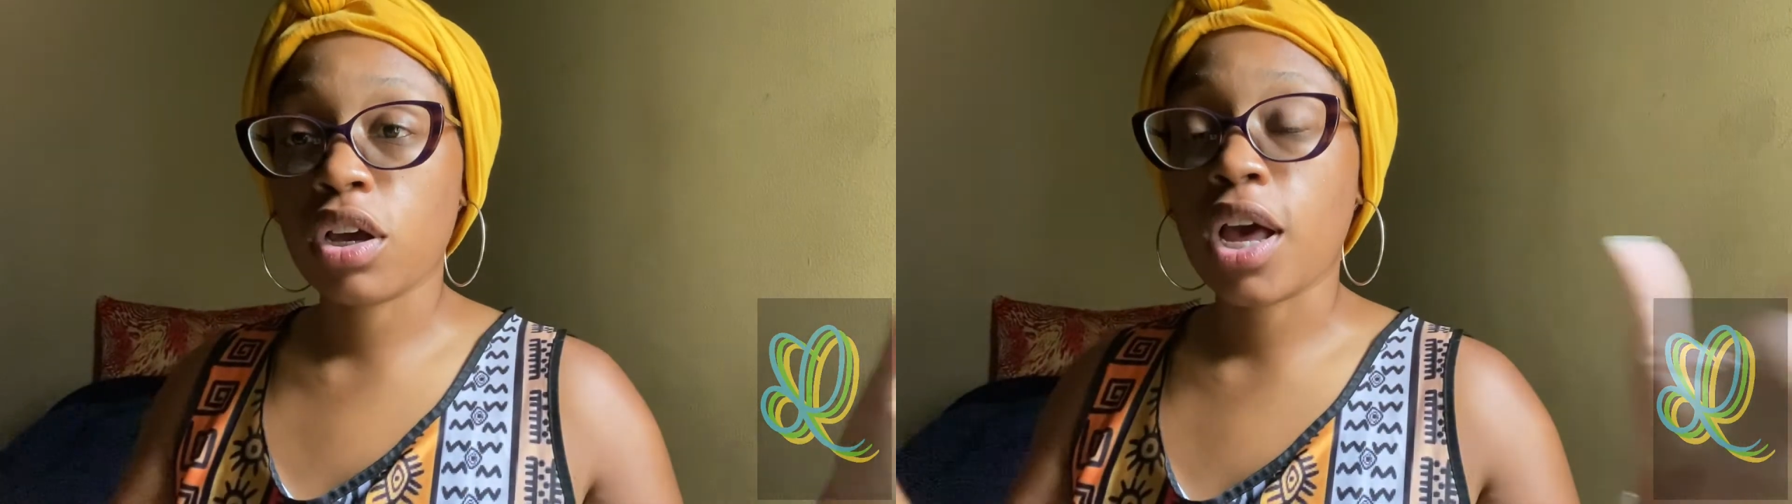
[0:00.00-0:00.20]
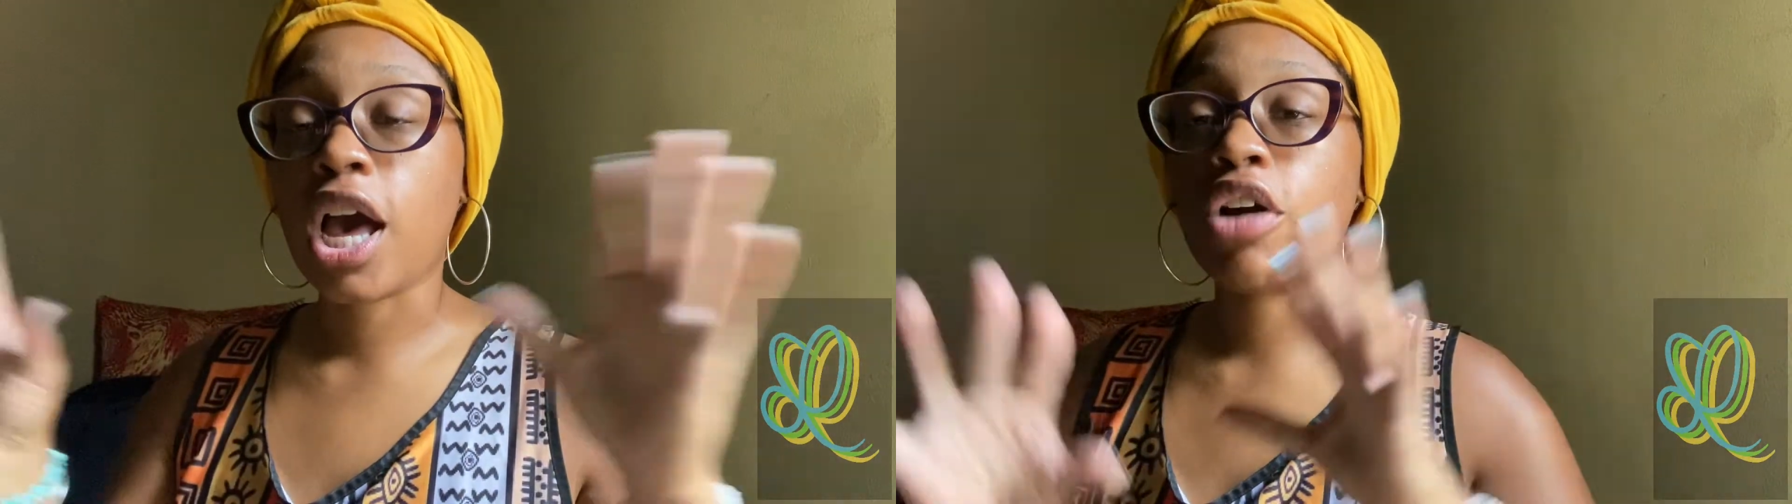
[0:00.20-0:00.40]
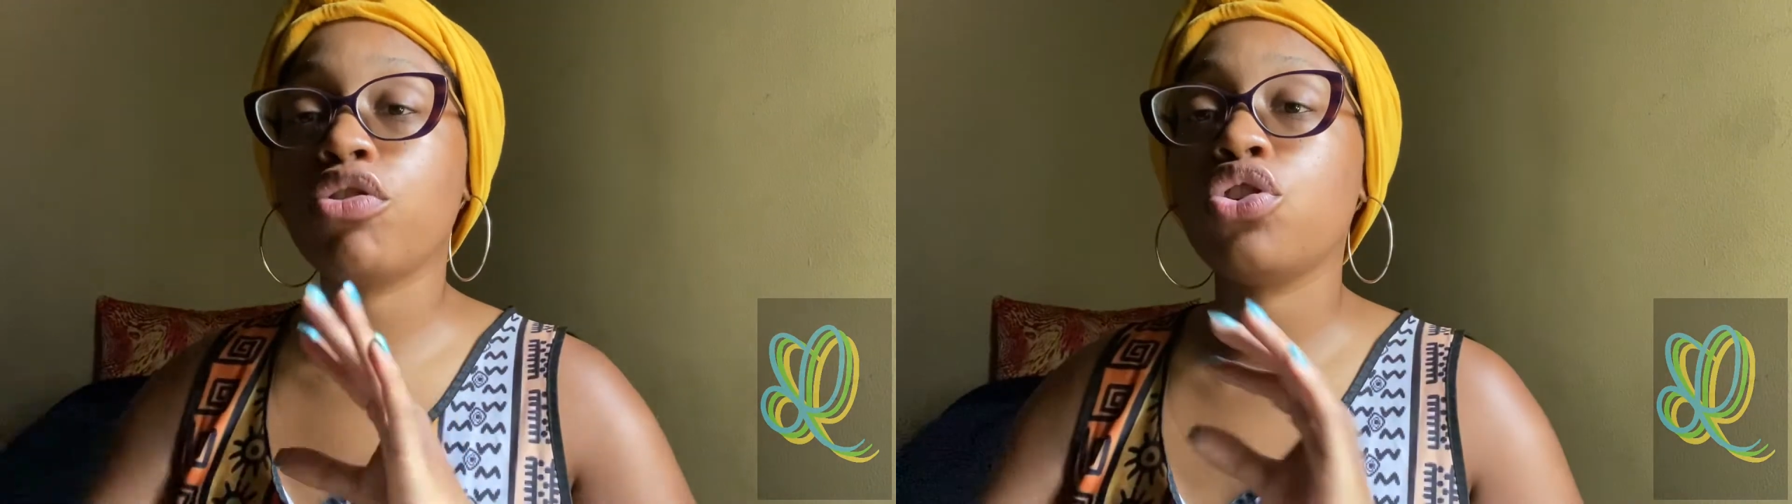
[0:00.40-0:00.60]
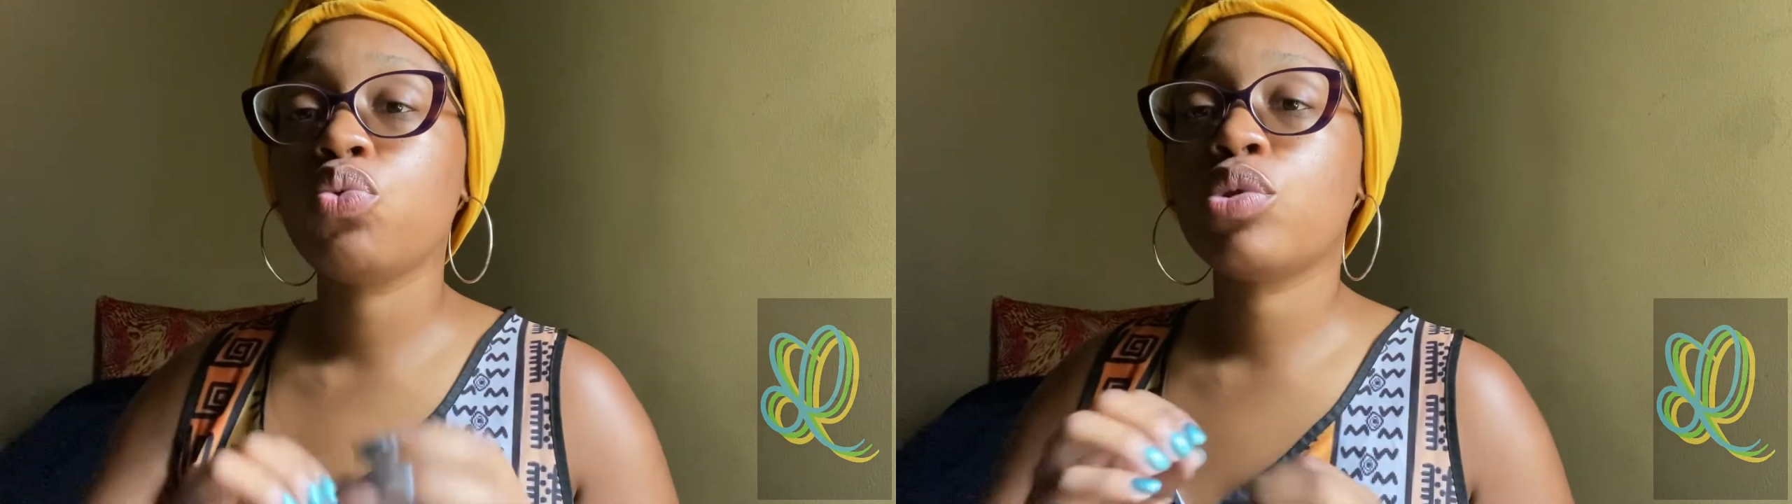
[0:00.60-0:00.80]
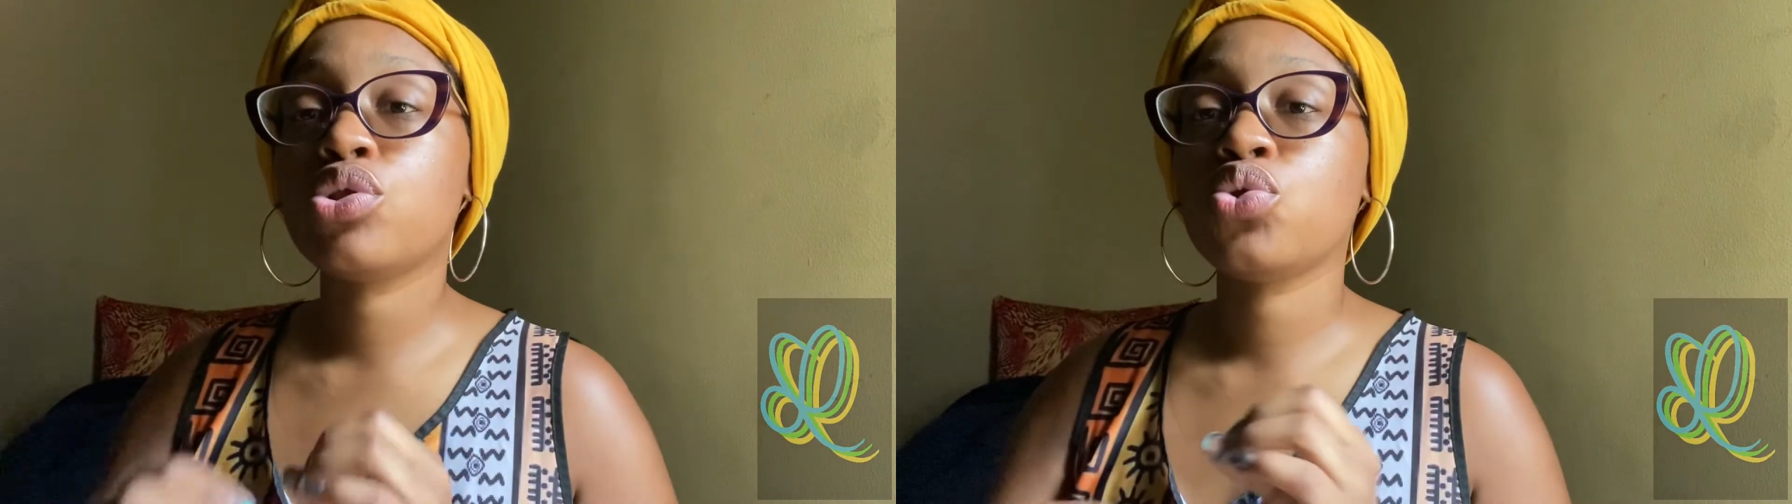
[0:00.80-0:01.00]
How do you
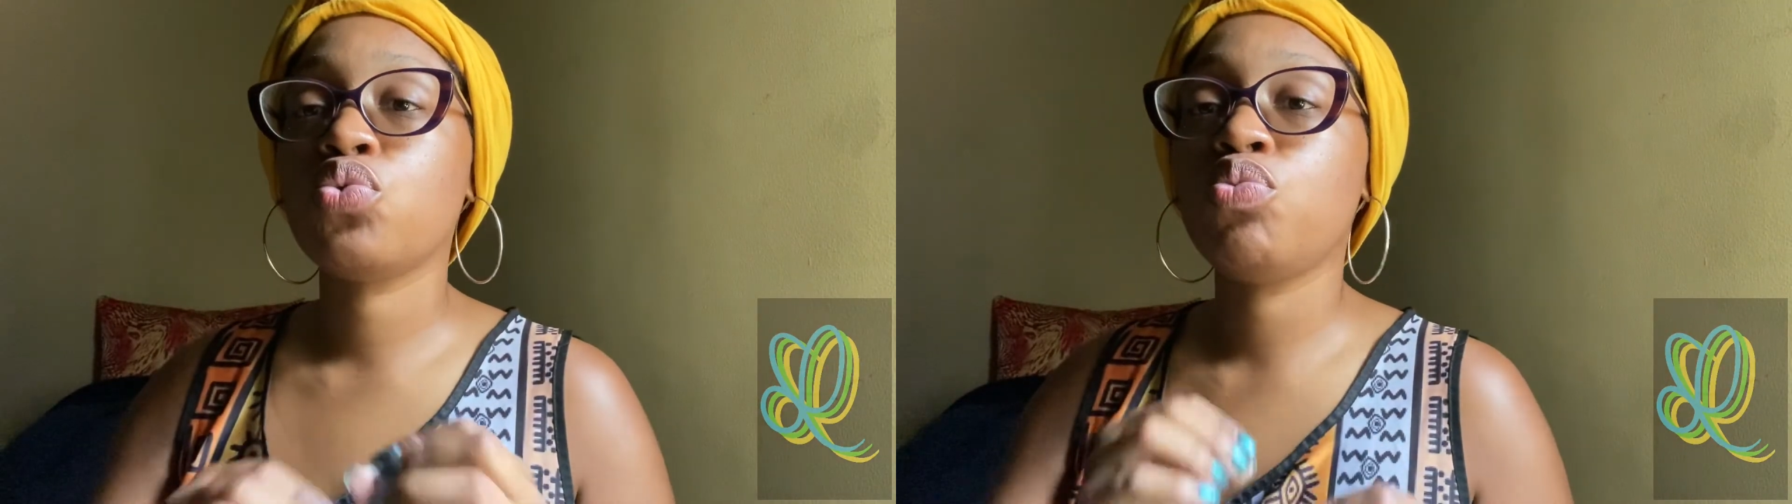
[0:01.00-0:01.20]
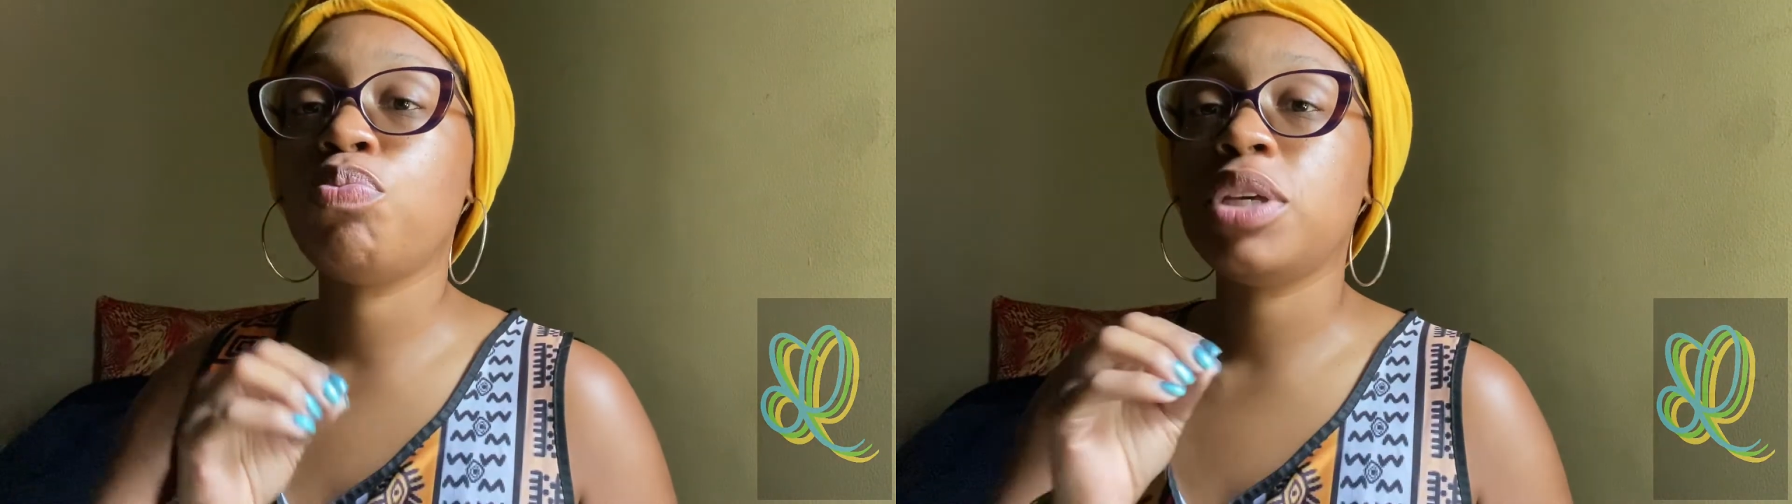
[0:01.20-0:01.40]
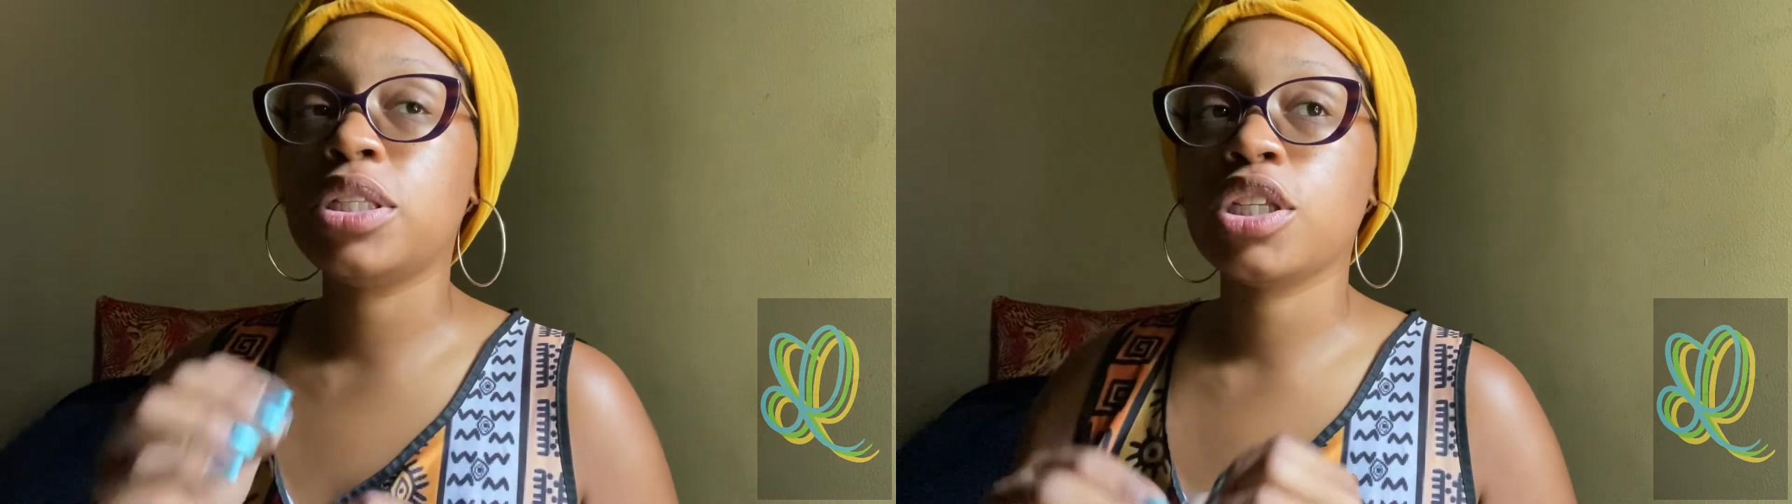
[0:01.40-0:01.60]
want to meet